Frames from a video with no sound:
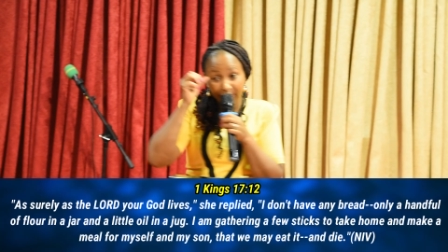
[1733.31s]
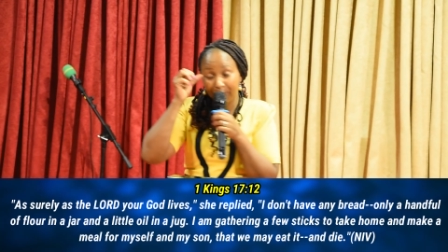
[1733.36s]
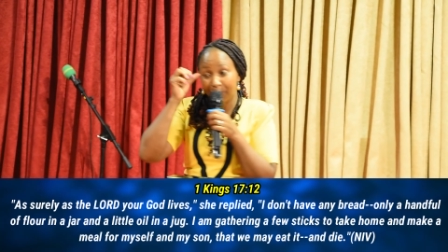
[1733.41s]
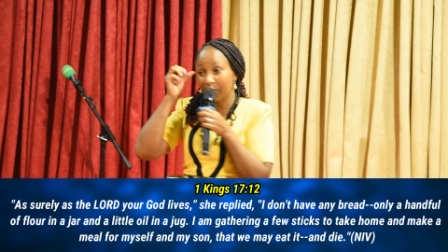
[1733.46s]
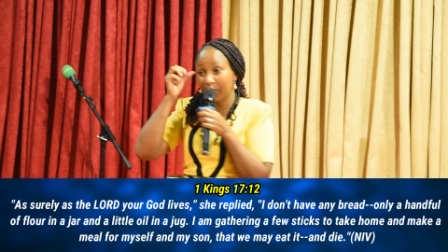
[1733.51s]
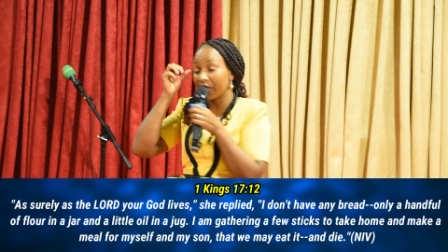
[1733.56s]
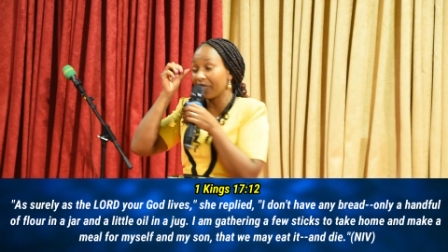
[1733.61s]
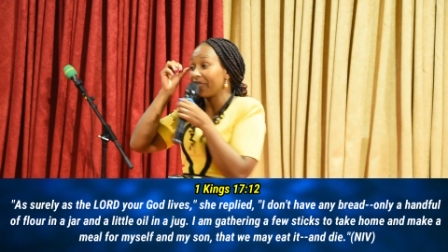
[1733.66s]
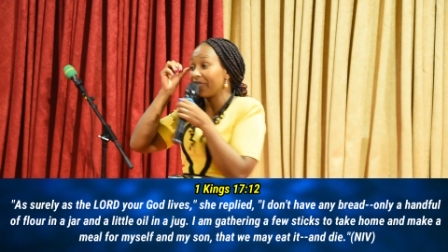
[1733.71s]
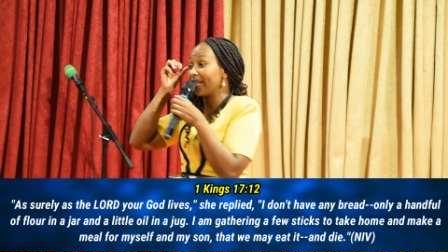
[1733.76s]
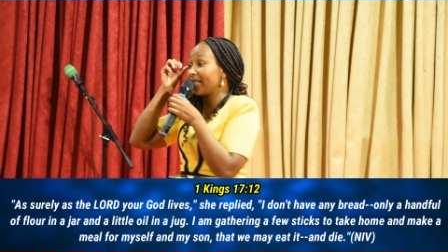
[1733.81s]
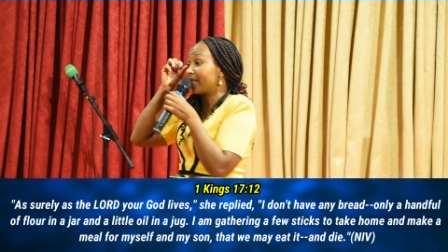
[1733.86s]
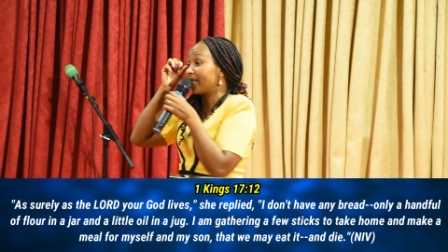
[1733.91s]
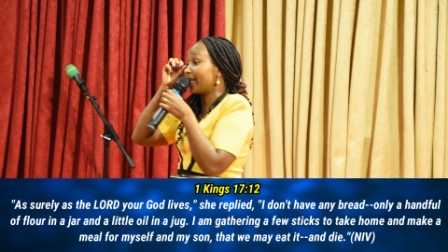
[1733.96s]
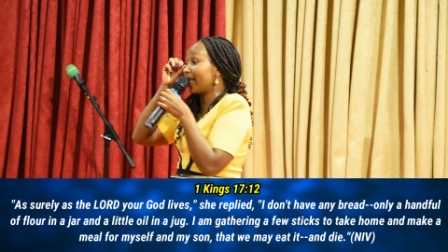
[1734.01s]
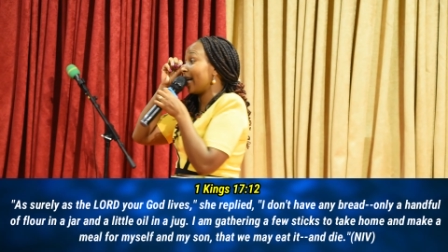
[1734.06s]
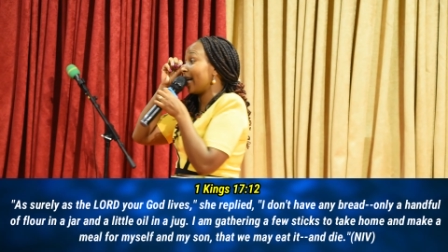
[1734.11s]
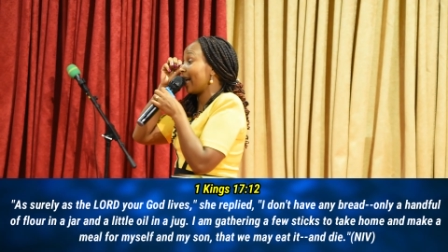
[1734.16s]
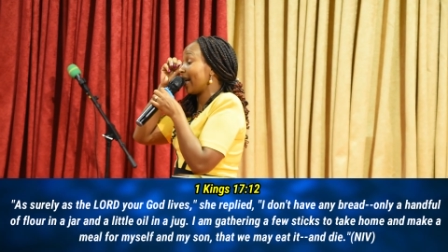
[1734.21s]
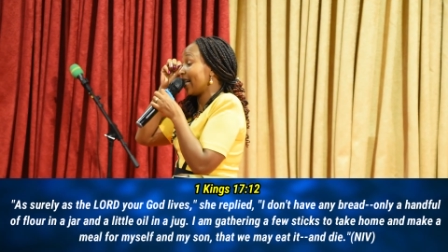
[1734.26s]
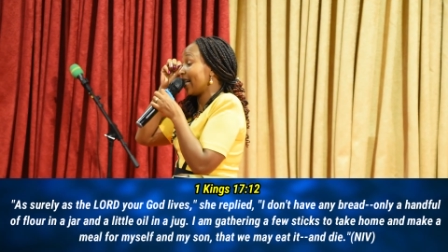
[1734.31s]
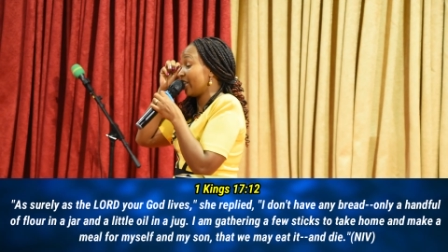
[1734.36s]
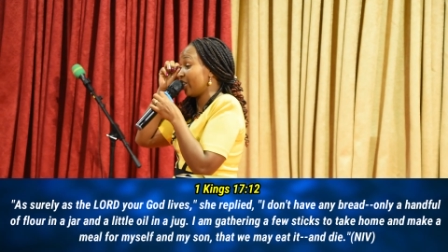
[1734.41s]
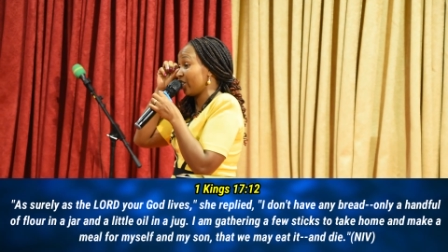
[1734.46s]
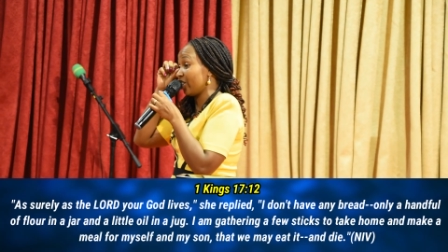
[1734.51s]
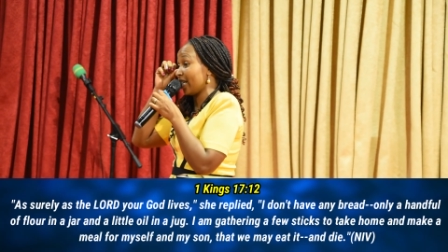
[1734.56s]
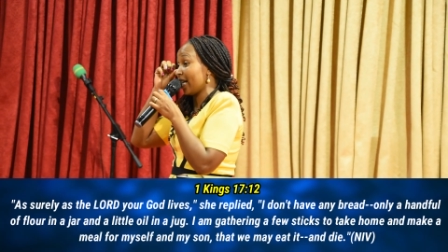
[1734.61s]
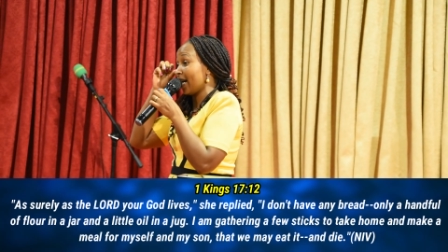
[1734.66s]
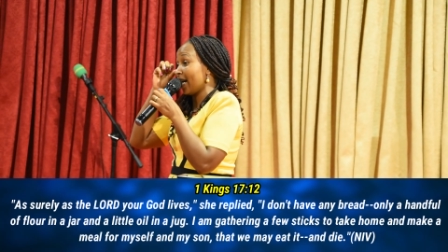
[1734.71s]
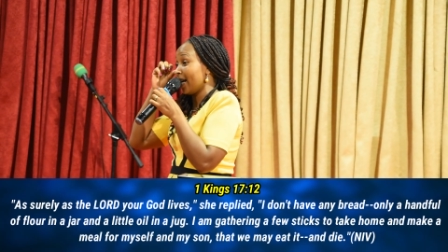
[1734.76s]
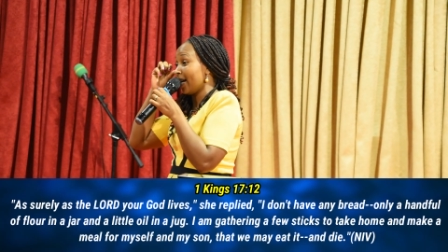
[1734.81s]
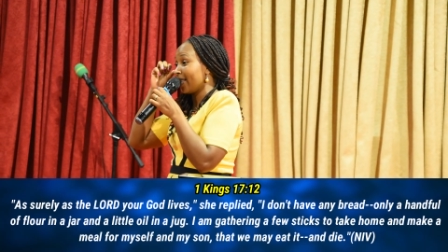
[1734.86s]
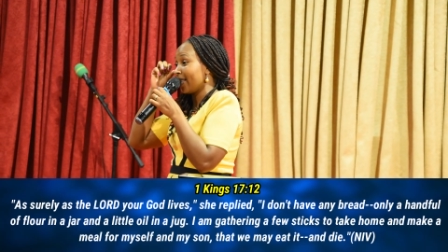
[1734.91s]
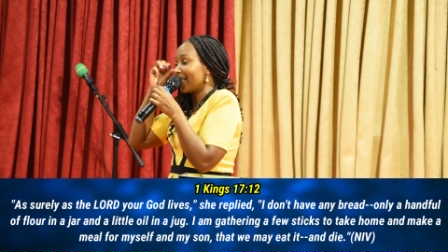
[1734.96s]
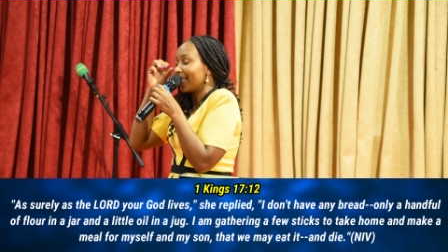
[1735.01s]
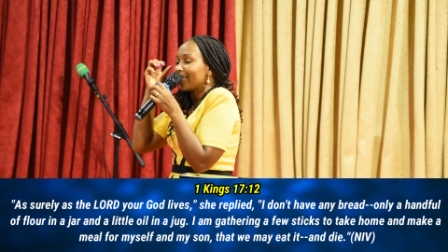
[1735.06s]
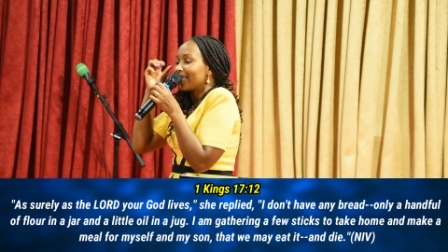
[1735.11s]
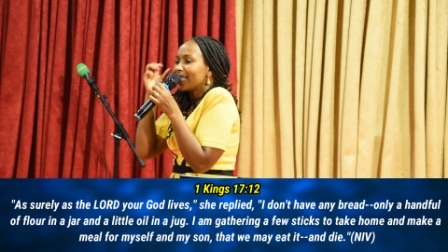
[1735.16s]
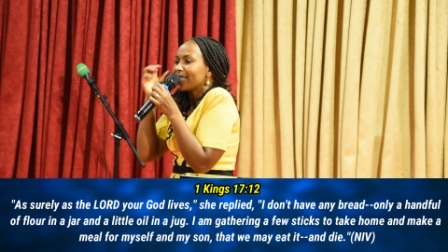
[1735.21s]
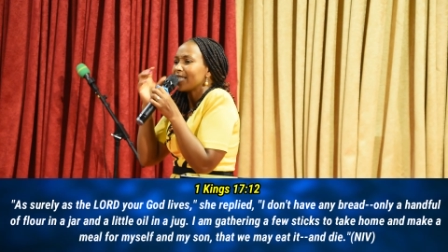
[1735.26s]
Prophet Elijah
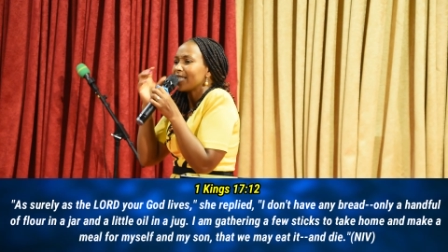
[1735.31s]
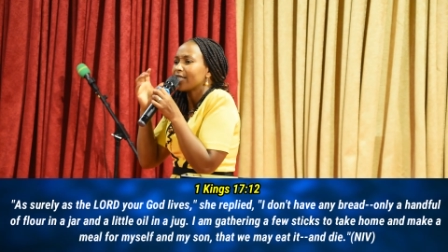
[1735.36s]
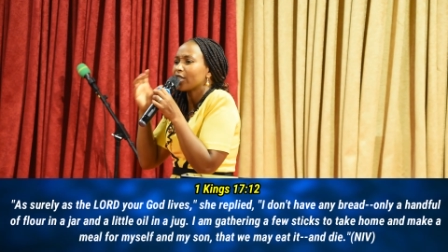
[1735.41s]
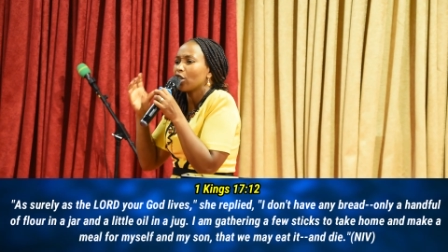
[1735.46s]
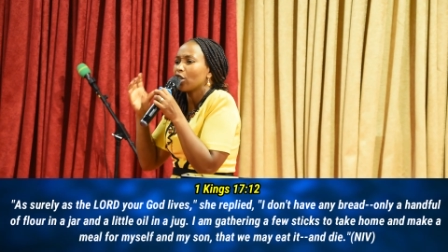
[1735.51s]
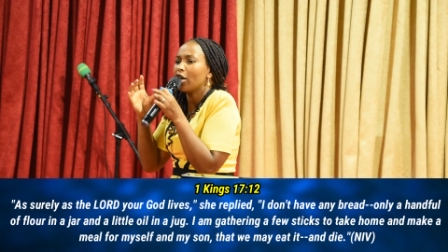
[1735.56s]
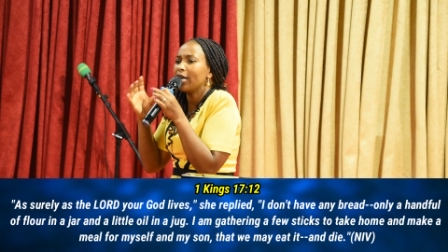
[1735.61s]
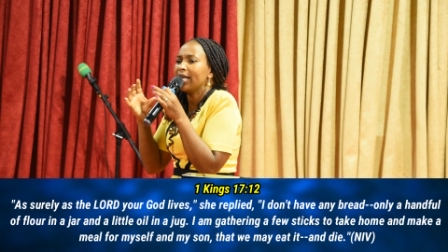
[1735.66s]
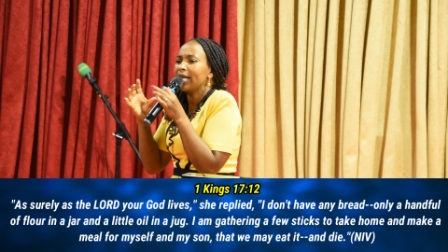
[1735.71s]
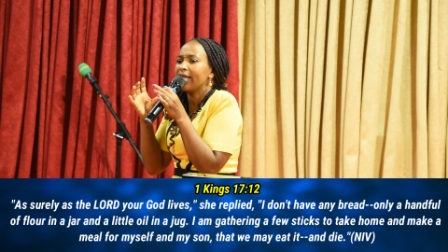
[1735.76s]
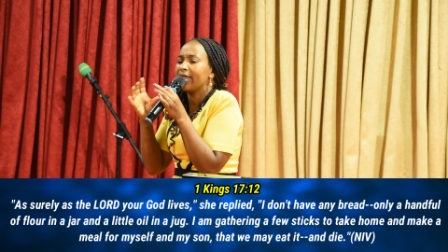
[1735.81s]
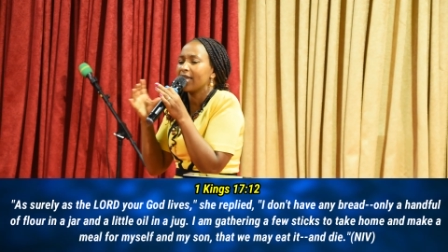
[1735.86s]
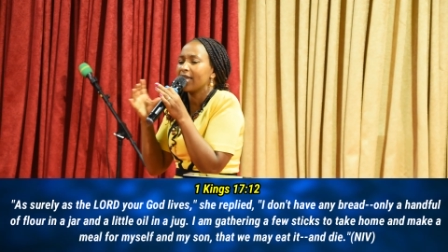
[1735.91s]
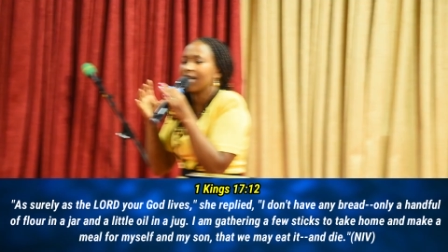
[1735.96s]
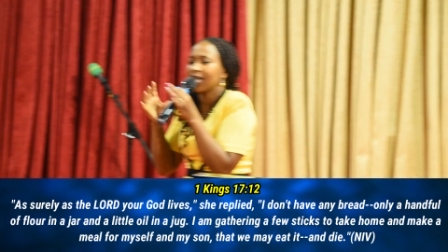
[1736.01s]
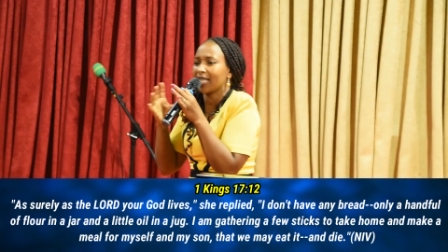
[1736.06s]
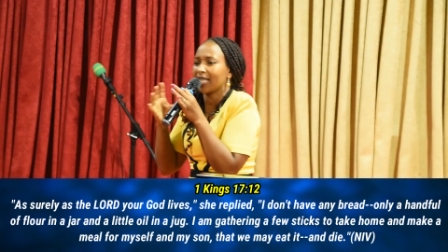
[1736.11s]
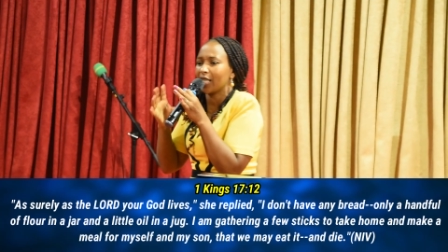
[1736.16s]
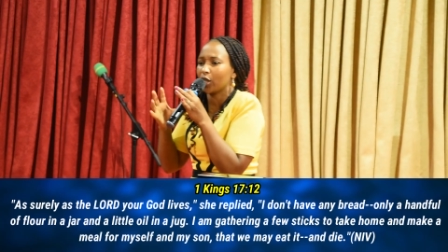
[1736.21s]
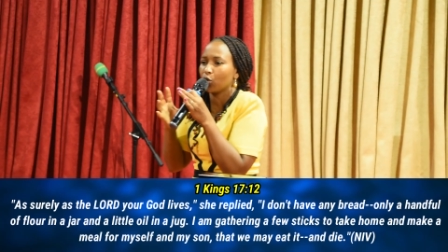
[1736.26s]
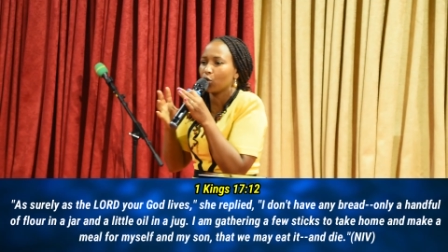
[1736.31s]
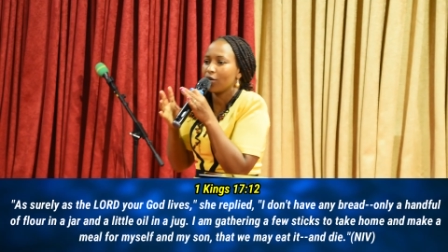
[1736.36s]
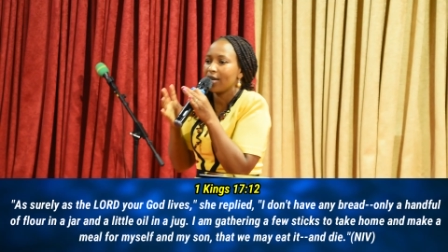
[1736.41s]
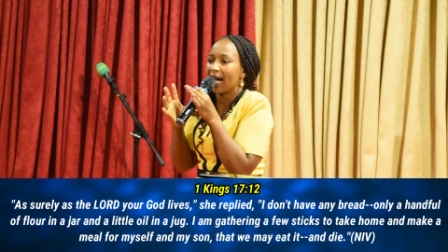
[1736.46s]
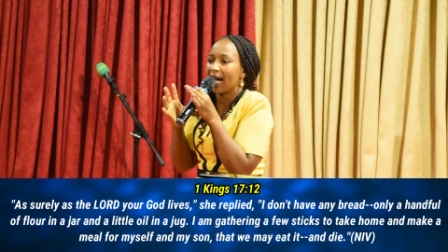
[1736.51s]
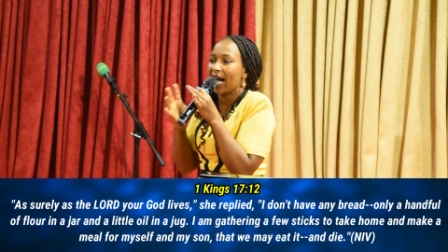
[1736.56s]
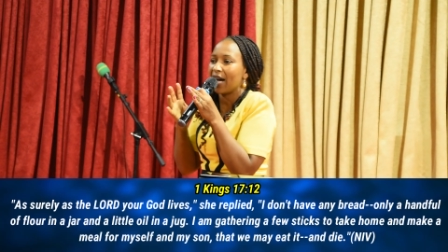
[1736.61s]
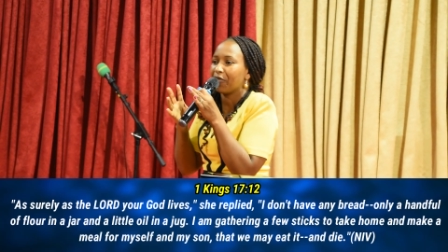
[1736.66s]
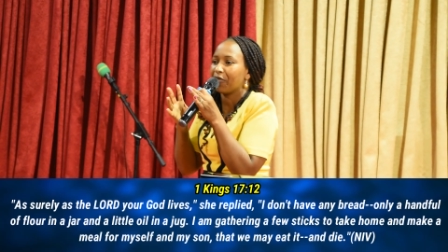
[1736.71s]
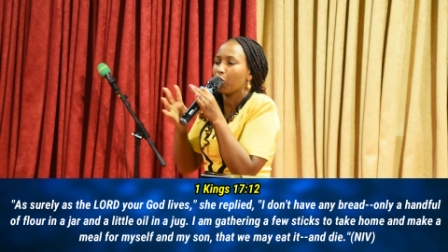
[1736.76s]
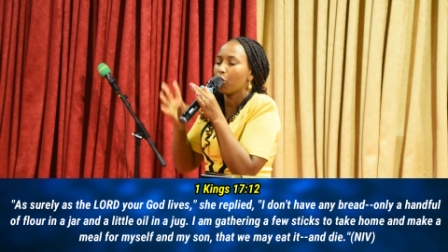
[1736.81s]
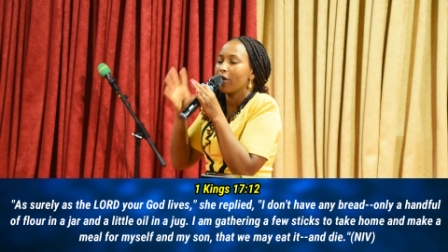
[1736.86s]
that this is the only thing that we have.